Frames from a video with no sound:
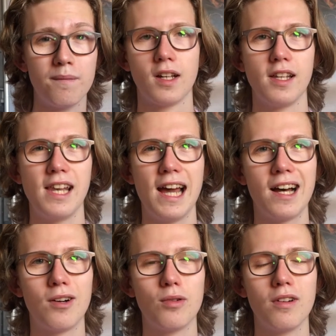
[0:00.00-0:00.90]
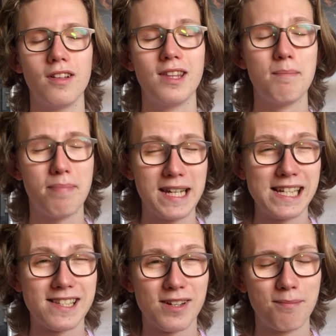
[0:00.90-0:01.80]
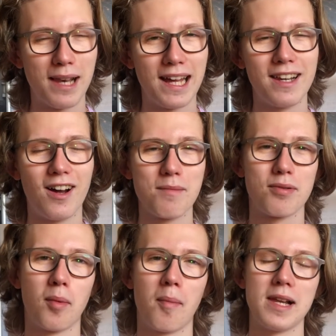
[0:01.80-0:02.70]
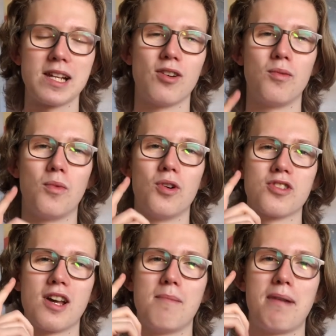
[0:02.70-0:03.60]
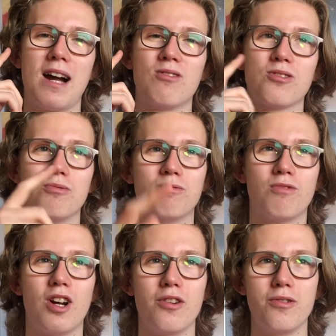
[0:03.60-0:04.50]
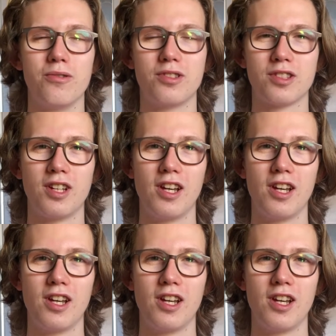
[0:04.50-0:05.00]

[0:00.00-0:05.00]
Now, the biggest complaint I probably got was about Rose.